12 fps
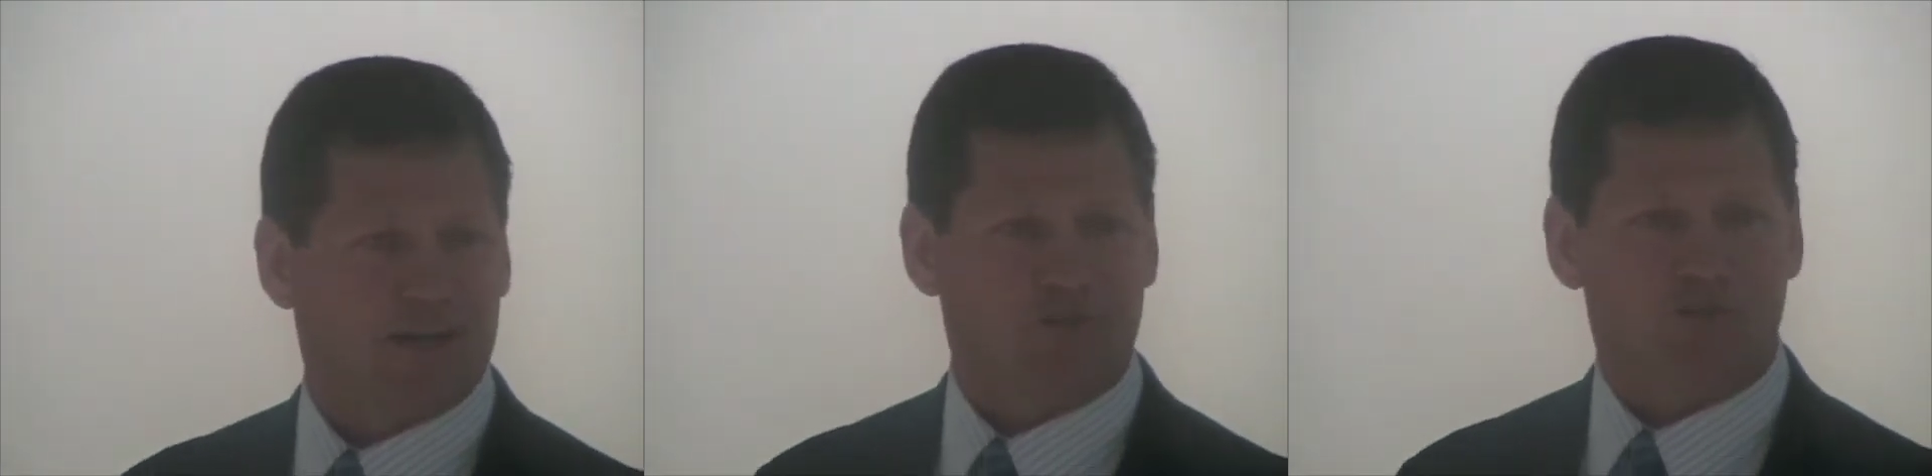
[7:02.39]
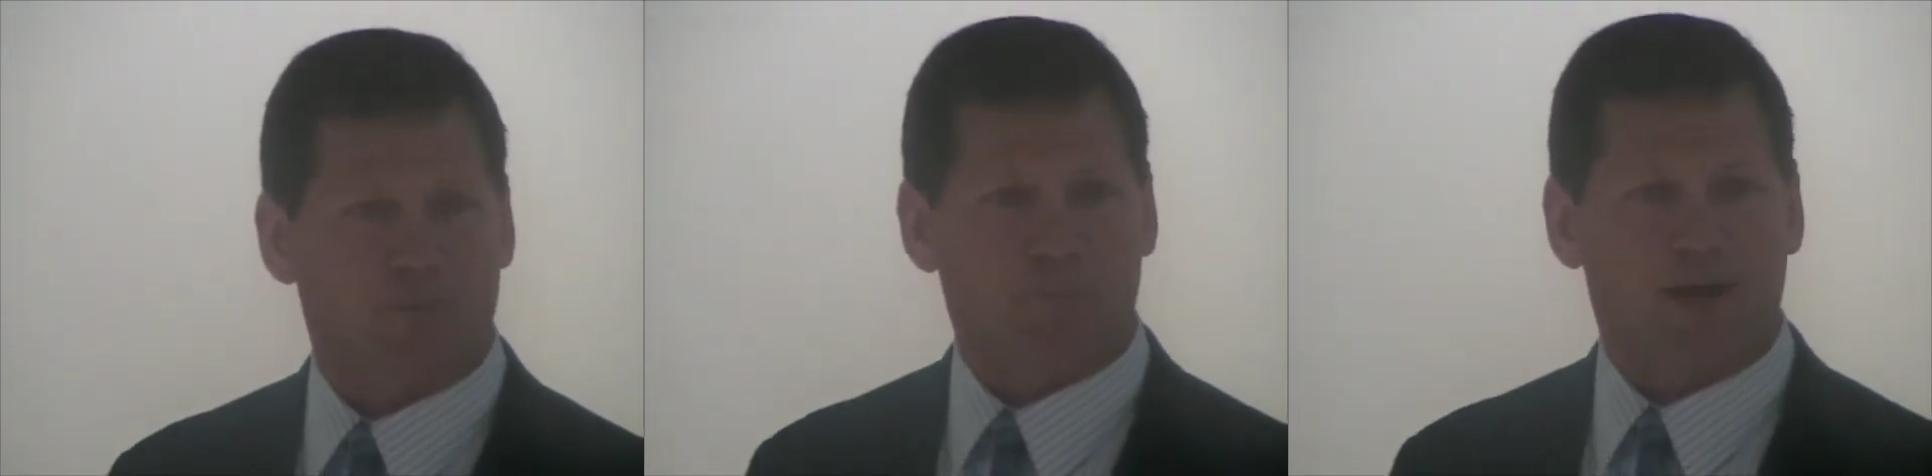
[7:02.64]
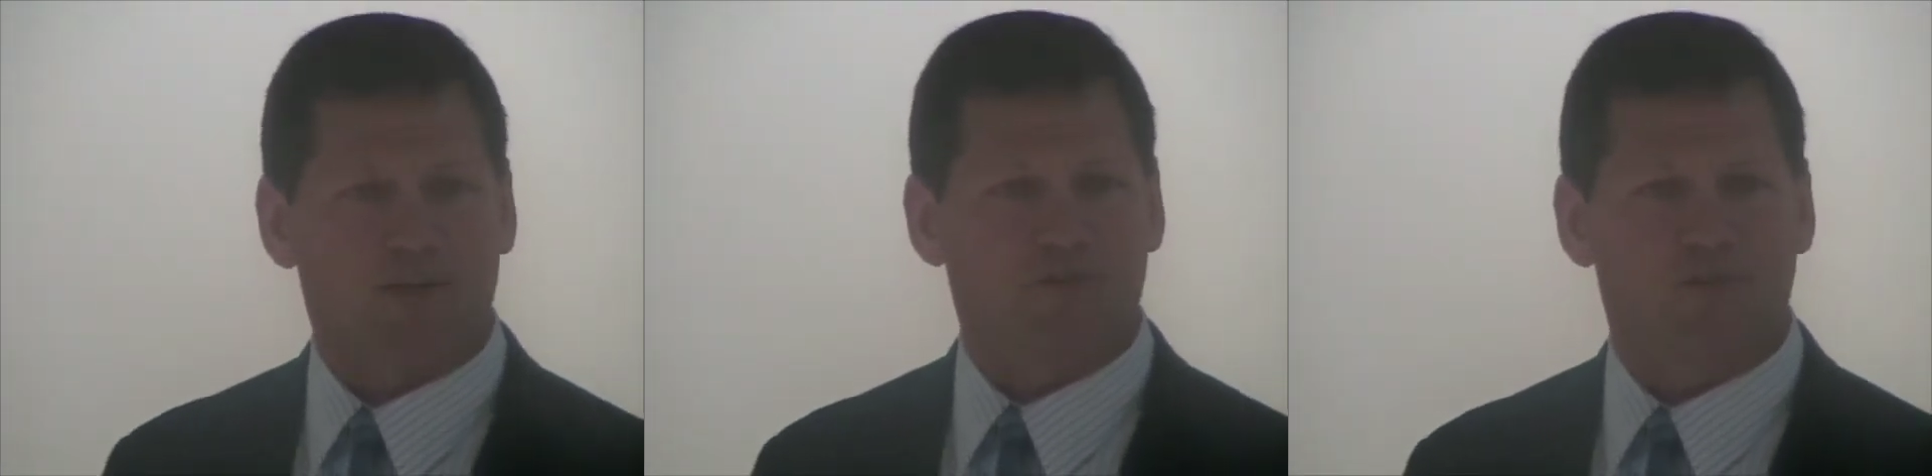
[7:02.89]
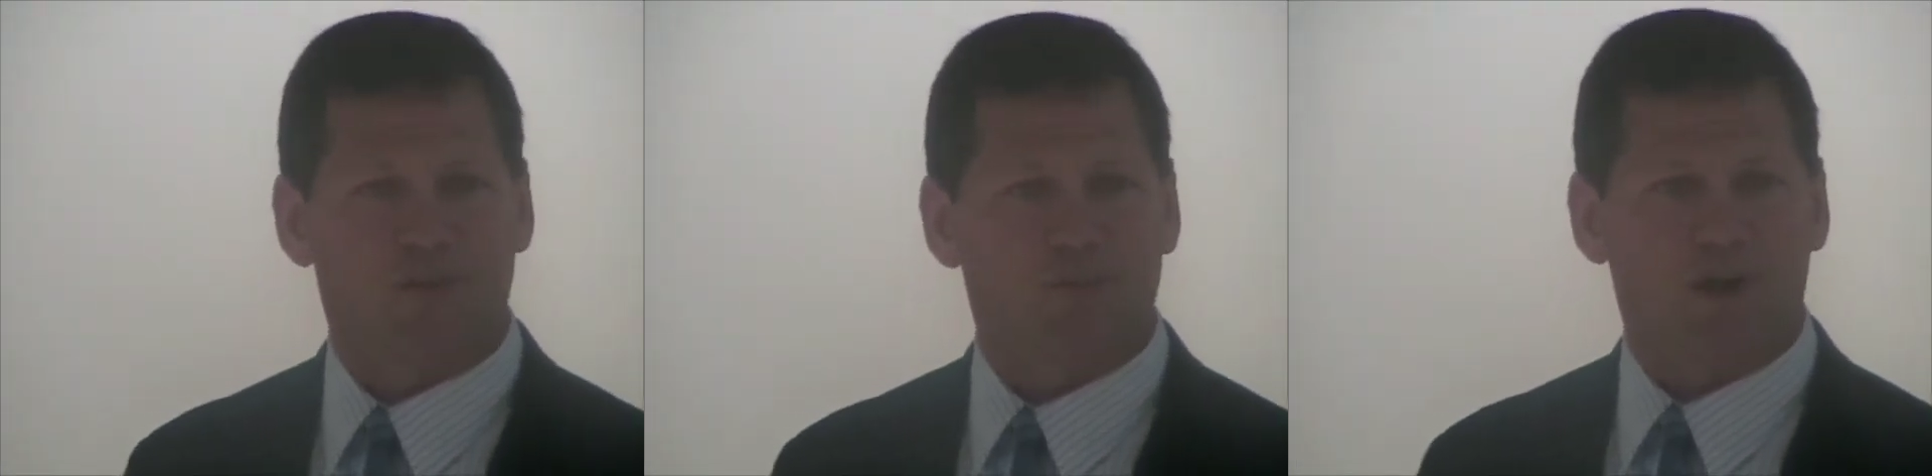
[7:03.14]
I stop by and
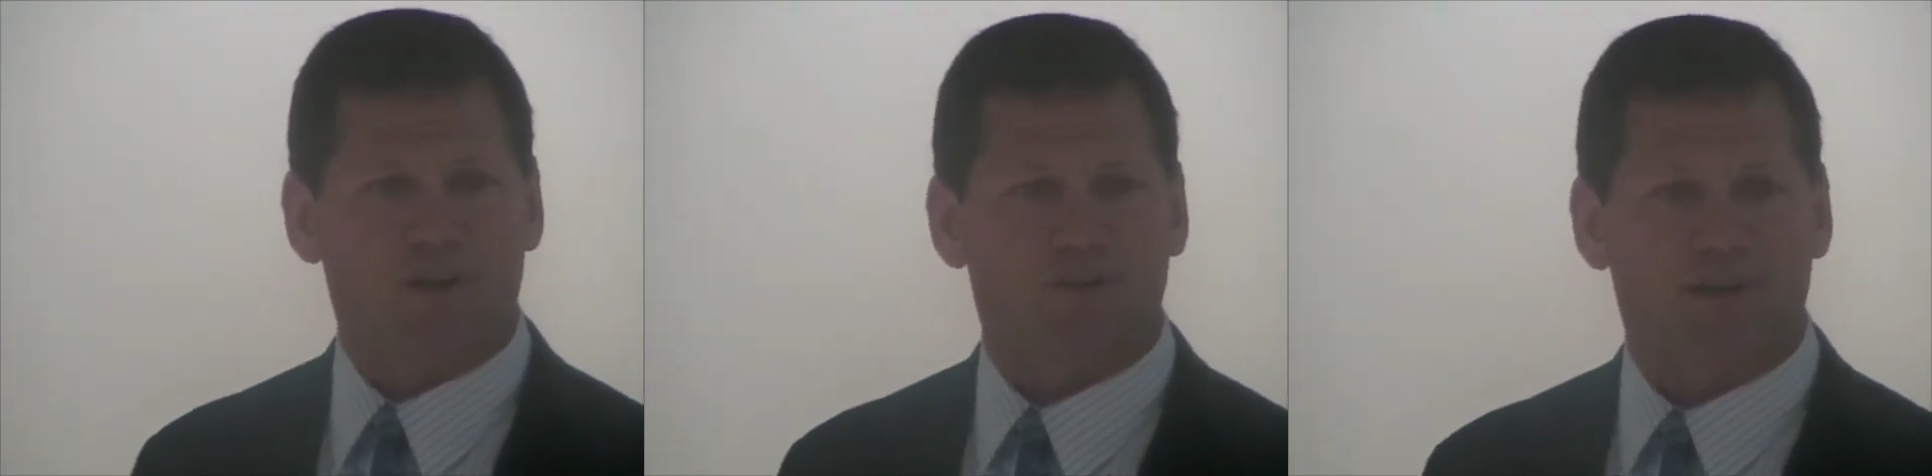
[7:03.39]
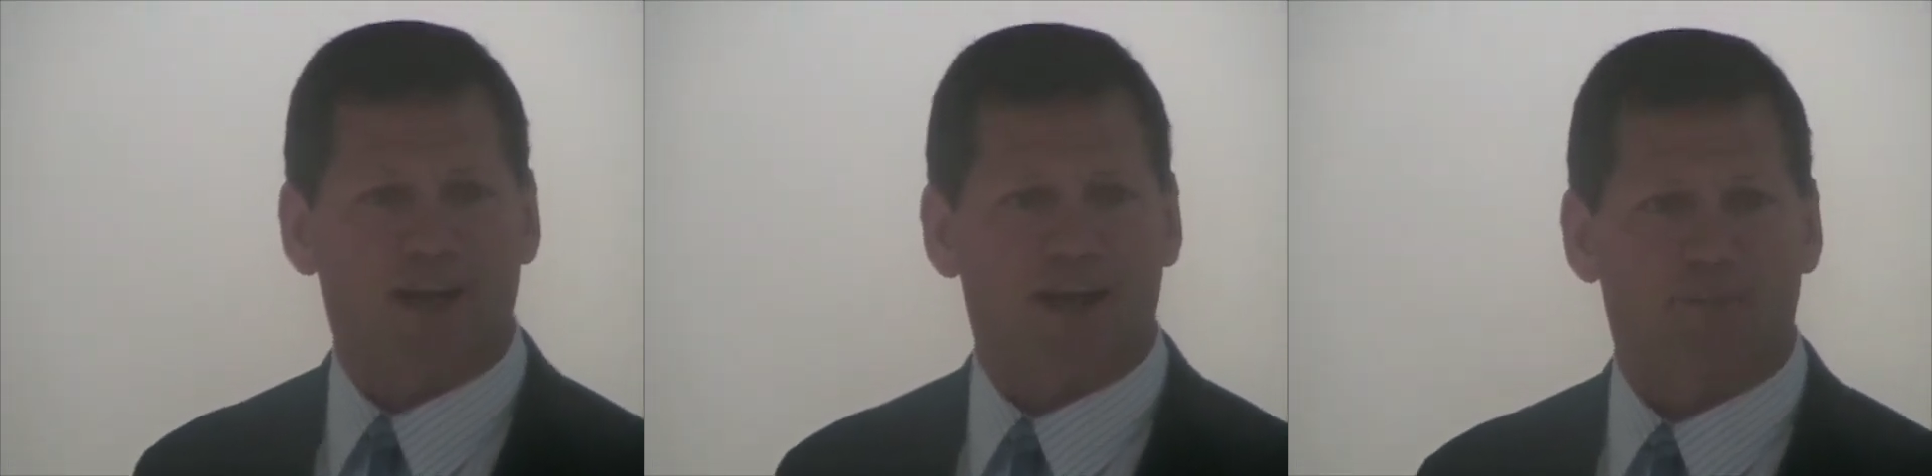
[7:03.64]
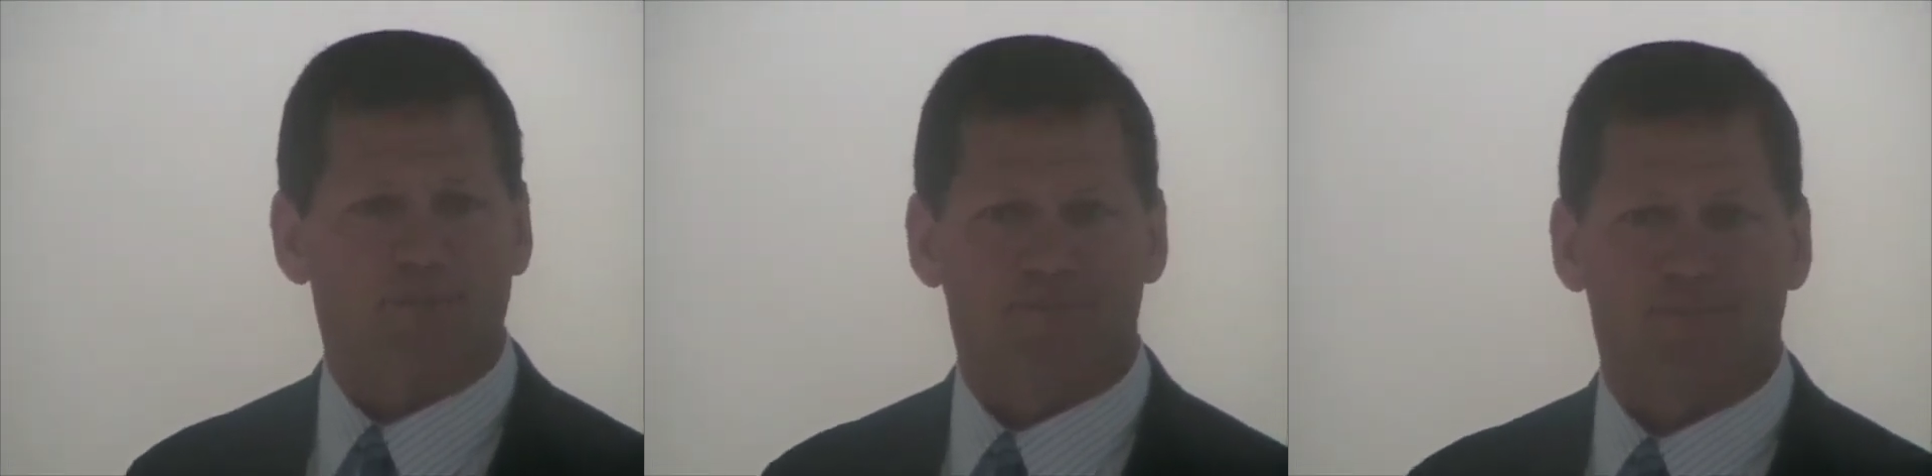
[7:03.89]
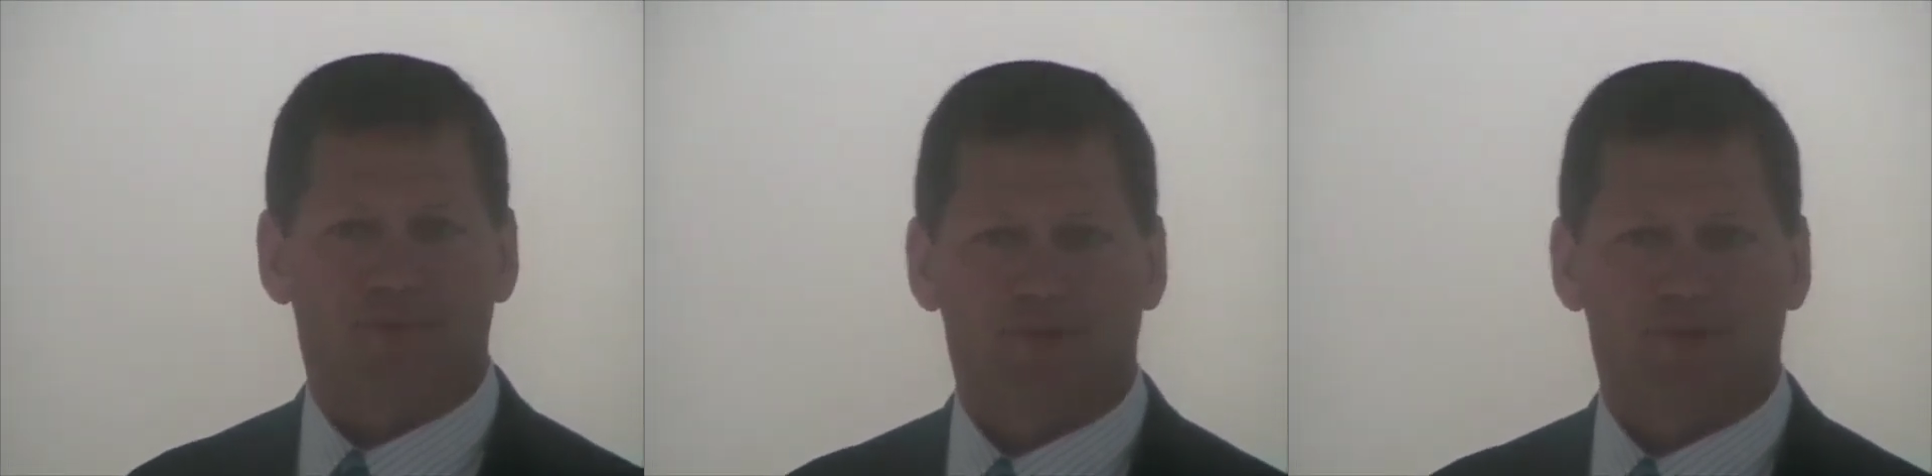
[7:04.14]
see him all the time.